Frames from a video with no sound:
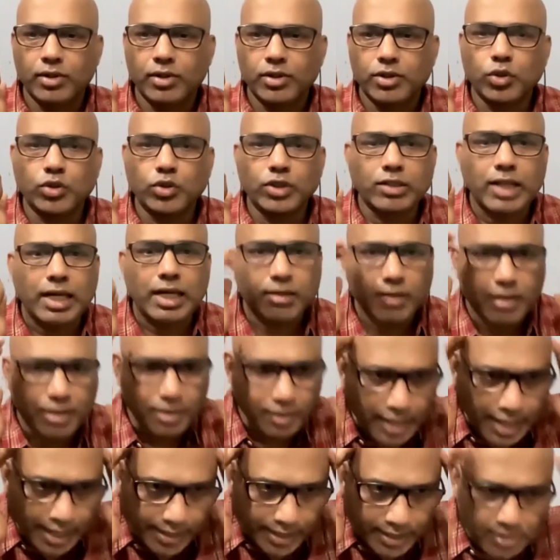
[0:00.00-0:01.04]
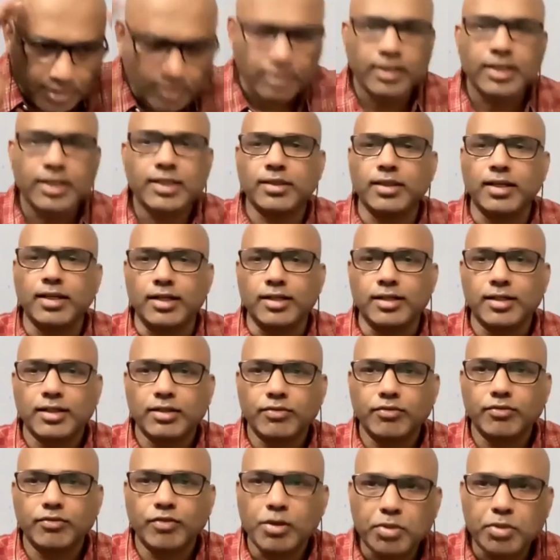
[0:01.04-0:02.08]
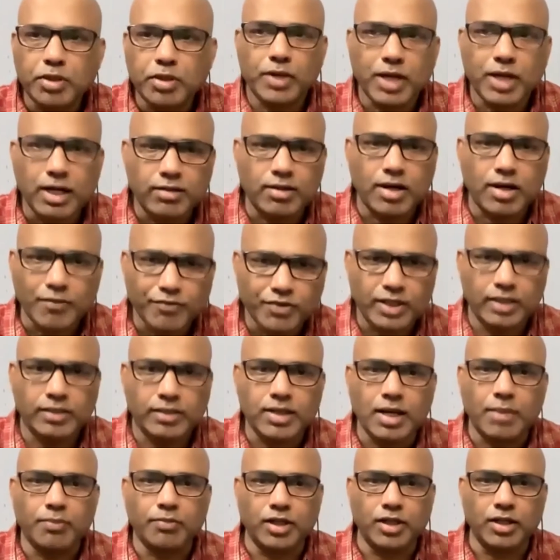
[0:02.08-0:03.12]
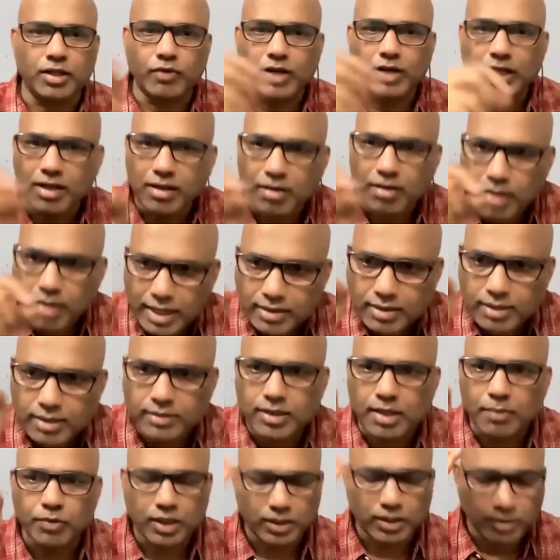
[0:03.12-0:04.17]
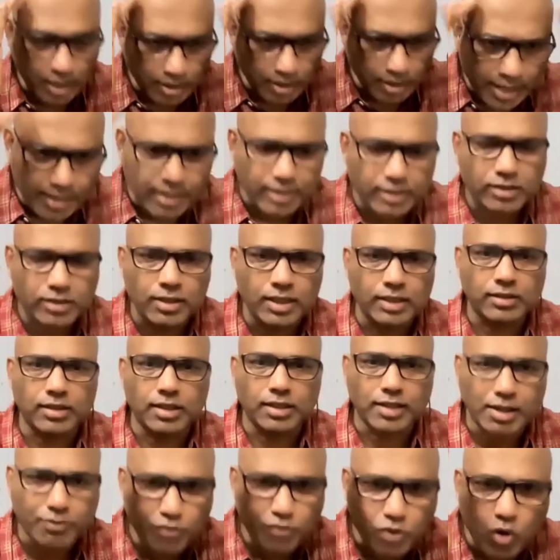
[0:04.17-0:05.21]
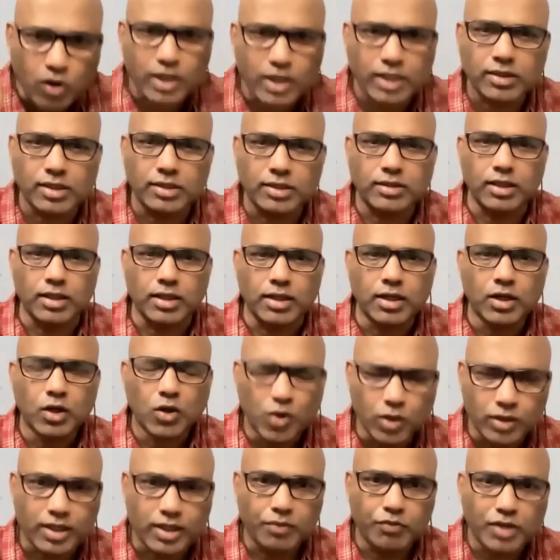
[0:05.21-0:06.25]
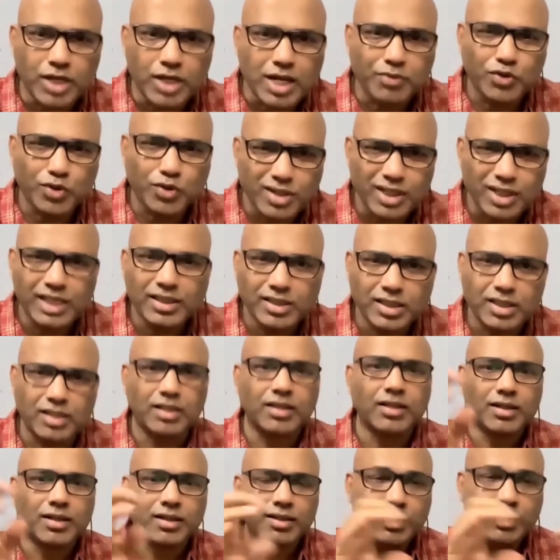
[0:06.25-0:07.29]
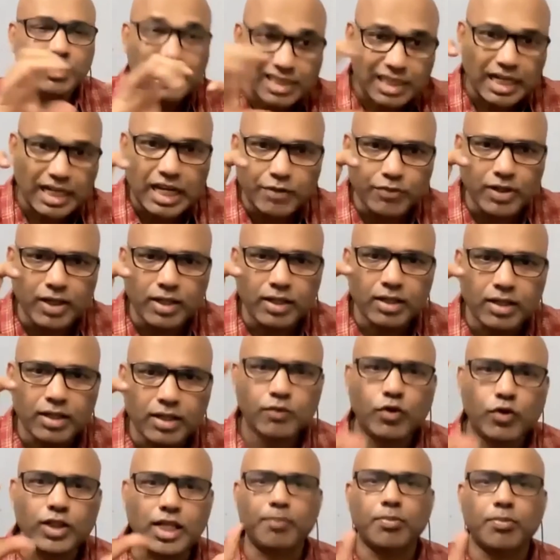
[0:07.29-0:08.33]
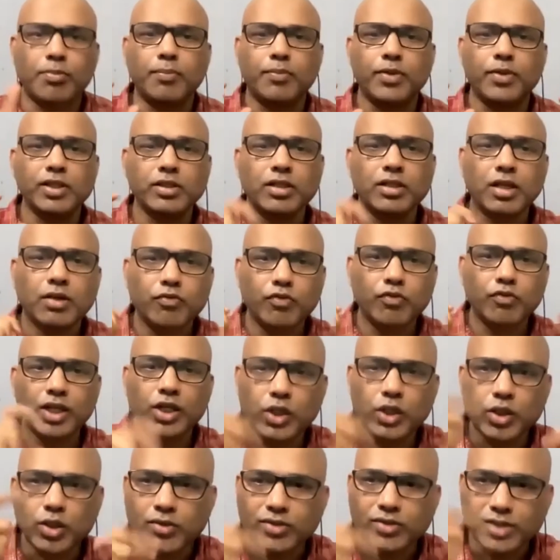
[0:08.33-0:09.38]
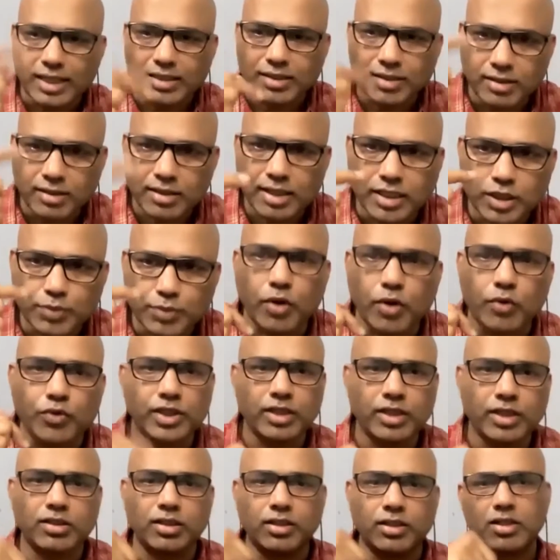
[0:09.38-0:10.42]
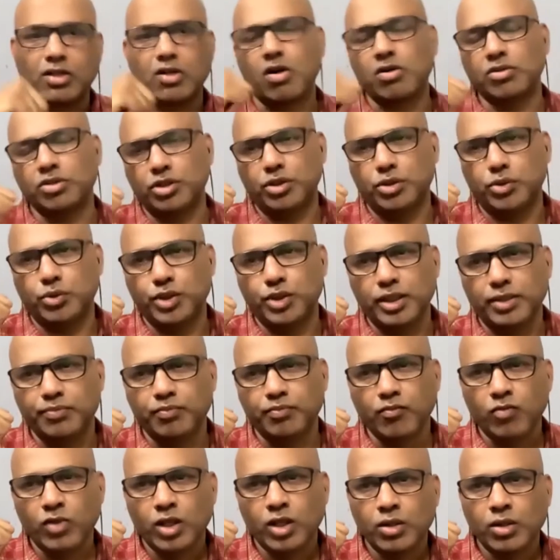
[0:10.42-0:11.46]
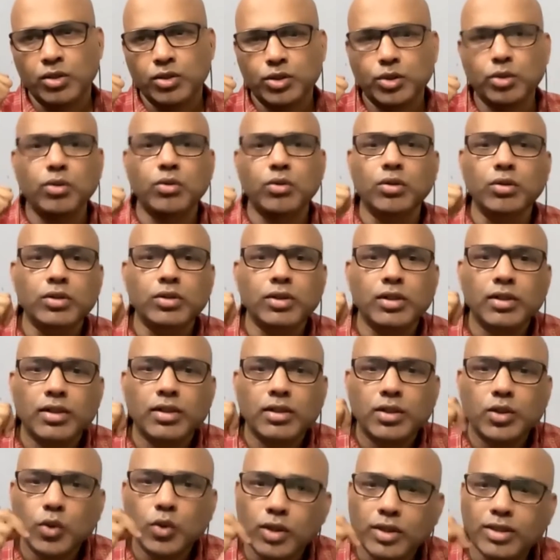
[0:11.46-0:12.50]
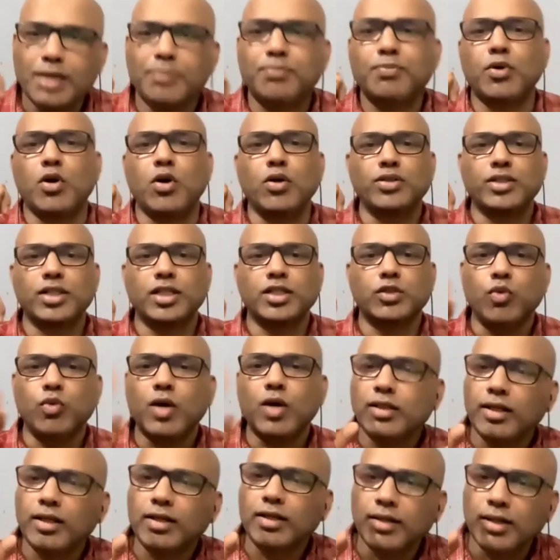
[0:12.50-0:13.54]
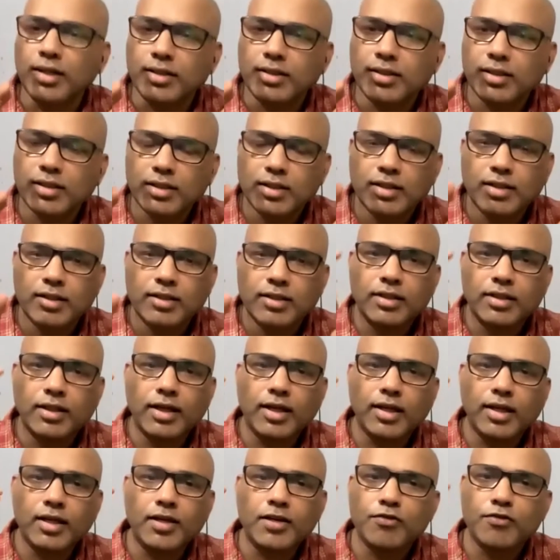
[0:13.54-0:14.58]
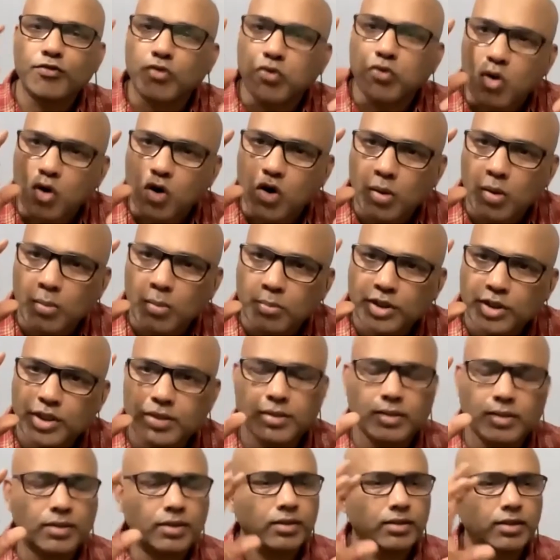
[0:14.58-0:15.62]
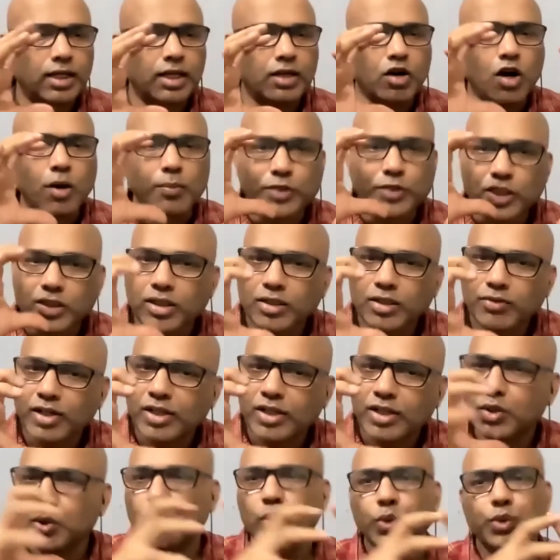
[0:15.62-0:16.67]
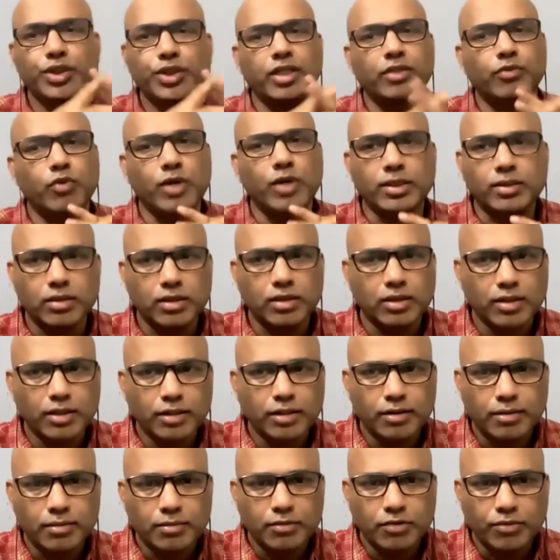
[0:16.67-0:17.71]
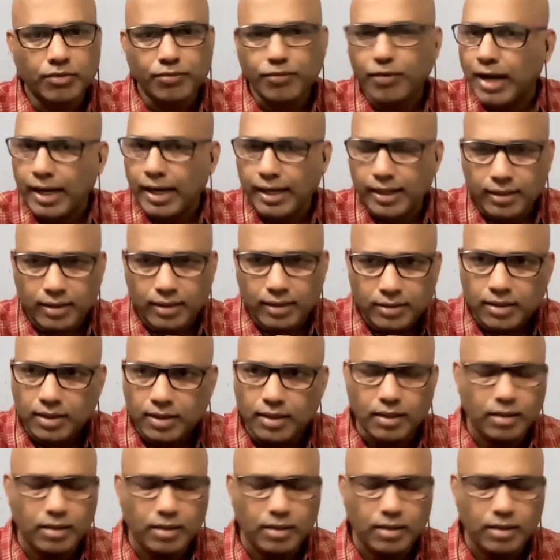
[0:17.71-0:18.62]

So that direction is there when people are drafting something, when they're writing something, that direction is there, that focus is there. Okay, we have to reach this level. For that purpose, we need to have such and such provisions in the Constitution. So during that process, what they did, they formed the objective resolution was filed,